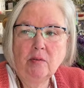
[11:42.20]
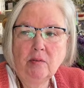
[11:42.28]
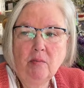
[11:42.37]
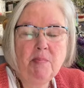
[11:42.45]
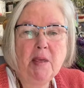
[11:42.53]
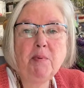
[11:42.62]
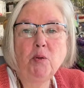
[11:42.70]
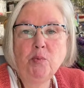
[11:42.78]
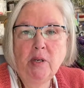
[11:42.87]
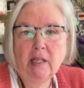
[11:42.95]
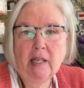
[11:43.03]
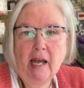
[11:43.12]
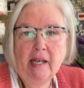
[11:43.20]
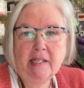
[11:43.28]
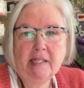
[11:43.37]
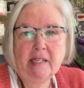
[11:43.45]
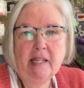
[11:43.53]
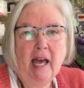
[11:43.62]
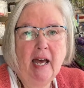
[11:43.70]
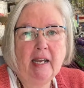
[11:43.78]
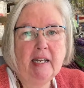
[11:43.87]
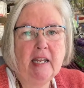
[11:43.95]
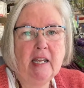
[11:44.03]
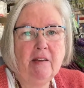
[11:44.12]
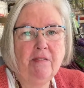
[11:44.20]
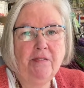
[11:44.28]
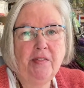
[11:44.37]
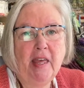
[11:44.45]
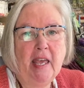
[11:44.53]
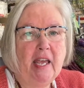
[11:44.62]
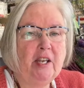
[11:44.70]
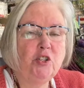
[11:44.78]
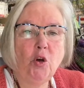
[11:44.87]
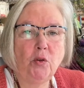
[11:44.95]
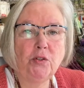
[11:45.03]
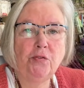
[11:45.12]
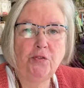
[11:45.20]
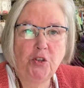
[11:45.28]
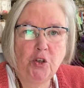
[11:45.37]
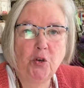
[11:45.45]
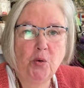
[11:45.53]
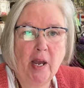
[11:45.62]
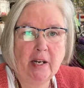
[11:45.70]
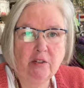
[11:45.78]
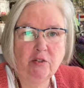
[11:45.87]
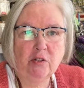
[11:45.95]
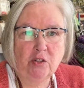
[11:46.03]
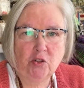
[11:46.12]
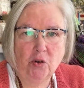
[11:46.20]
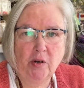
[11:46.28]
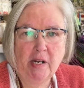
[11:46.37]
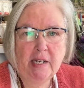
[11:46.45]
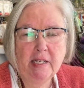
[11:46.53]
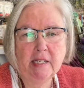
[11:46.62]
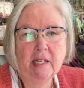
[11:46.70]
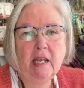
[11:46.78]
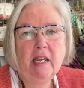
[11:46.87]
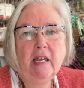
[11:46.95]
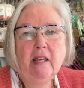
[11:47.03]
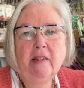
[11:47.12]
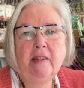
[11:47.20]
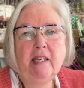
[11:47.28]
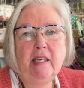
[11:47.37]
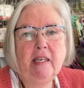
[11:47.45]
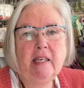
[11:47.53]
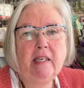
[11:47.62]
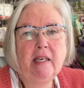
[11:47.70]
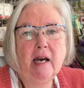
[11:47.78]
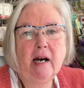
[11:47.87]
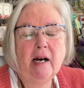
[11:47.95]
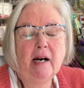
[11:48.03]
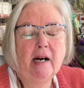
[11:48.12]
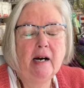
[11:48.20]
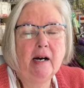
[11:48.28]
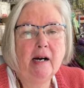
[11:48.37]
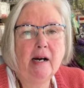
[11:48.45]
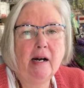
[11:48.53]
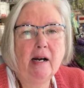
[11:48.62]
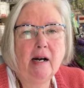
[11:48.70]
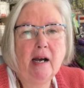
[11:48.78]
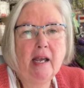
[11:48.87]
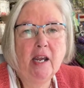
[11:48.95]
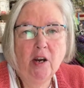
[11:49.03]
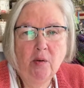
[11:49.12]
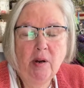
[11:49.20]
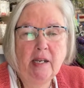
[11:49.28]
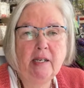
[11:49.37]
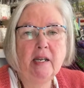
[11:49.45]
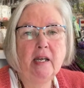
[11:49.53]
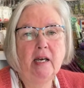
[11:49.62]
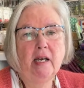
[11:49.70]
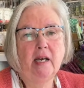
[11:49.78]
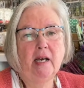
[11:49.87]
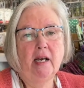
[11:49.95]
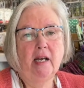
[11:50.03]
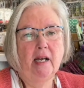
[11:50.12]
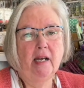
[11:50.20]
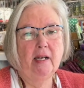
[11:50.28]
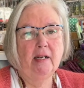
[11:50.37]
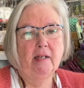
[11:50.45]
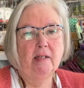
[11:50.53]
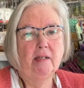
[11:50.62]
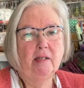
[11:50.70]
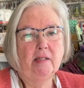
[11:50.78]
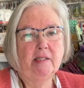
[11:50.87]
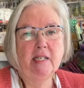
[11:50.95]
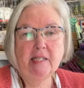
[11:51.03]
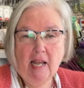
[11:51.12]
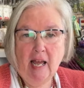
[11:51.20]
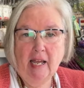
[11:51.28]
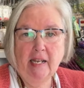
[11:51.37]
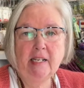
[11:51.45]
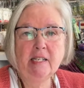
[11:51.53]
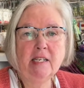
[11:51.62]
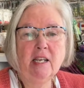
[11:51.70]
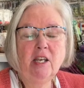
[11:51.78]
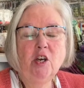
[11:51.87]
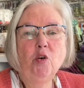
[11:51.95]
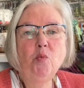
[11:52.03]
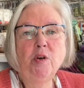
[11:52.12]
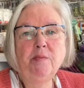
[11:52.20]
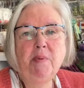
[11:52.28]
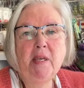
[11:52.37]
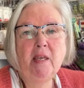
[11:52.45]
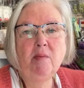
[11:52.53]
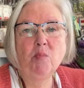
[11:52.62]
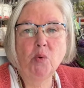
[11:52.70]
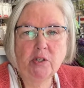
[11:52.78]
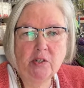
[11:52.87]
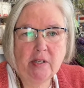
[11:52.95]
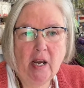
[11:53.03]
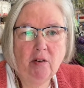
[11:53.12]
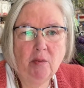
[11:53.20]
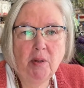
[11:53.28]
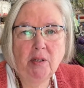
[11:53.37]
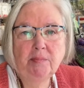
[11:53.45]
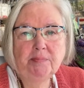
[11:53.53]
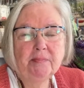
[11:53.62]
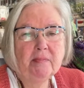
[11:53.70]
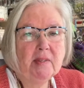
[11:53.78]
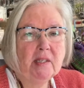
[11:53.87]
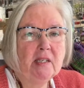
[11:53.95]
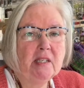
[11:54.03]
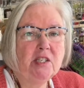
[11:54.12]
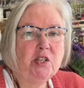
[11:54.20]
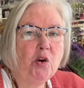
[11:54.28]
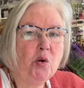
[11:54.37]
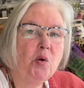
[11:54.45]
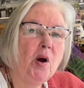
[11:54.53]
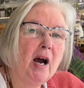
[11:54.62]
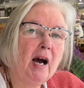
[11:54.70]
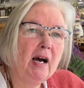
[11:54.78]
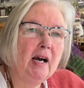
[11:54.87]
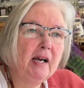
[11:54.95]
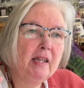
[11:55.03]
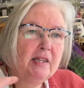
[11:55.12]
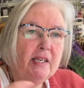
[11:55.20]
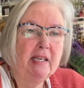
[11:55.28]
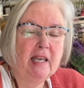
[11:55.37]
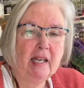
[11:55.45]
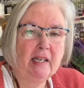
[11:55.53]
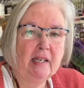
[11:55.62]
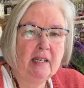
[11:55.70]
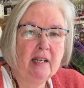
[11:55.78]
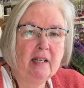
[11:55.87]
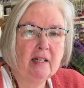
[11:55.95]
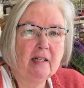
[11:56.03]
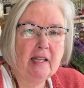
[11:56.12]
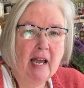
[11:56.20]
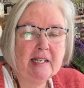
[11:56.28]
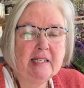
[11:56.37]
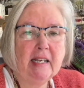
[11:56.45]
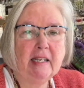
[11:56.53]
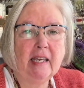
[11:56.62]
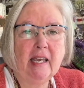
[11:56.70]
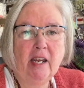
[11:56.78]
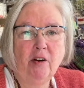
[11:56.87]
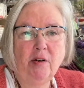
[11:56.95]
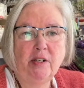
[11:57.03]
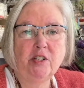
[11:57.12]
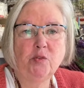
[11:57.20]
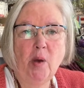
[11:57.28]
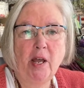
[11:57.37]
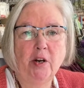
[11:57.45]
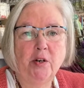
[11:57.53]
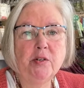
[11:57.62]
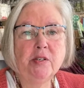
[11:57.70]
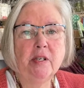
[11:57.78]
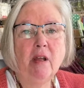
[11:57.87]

people realized that if they told a few extra stories, the Aran designs would be more desirable. So the classic Aran sweaters